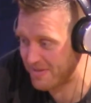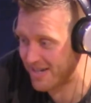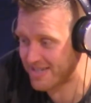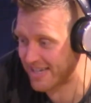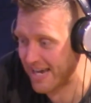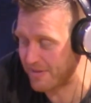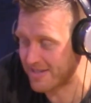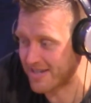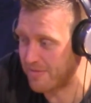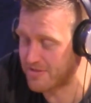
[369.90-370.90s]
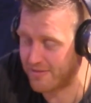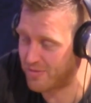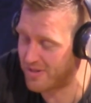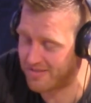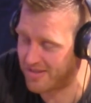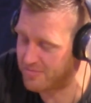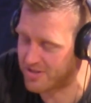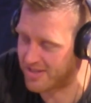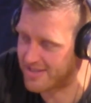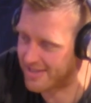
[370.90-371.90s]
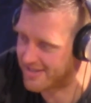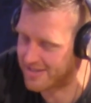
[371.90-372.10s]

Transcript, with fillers: minutes the game at the time. So I thought, well, I'm just going to stick to